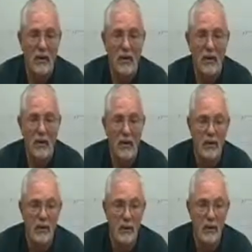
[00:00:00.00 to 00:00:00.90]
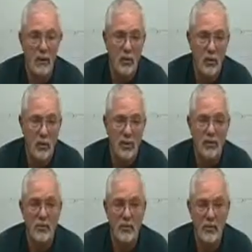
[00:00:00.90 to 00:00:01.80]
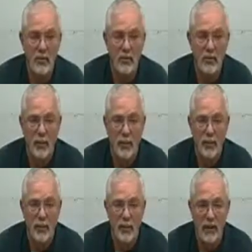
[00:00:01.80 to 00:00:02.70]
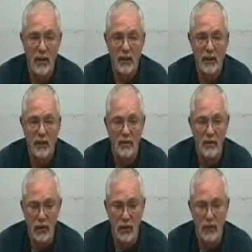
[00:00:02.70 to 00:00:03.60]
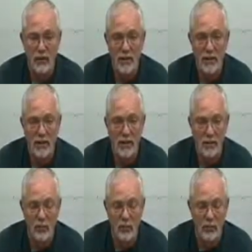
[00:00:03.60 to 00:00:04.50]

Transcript: to keep your blades protected by keeping them in storage in a